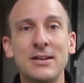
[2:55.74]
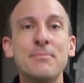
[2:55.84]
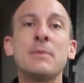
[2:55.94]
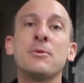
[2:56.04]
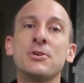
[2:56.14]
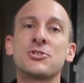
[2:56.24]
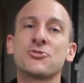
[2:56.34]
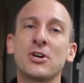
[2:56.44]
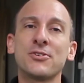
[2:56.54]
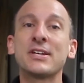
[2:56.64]
Maybe we
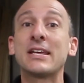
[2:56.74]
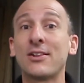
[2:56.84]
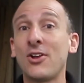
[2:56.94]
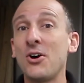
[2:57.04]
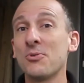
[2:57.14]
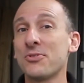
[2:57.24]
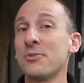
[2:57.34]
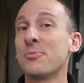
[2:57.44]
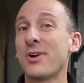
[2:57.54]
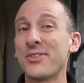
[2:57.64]
struggle to get along with
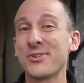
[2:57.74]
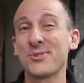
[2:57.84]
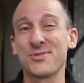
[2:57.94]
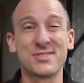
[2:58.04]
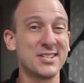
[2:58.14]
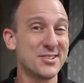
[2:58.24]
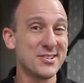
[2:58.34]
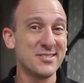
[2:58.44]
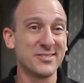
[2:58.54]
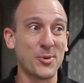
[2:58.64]
a brother or
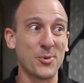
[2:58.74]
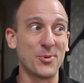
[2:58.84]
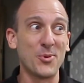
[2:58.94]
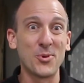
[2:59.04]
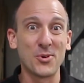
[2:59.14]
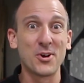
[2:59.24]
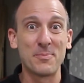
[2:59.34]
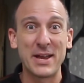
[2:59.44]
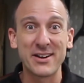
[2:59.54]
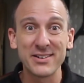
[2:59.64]
sister, or our
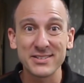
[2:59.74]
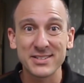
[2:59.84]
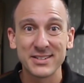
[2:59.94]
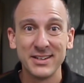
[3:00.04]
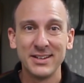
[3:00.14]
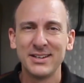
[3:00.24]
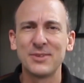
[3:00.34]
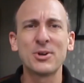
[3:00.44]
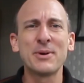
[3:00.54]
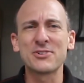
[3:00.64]
parents.
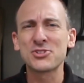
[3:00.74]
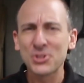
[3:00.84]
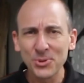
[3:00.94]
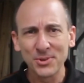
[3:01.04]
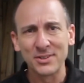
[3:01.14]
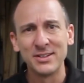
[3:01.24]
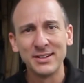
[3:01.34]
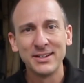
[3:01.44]
And what about school?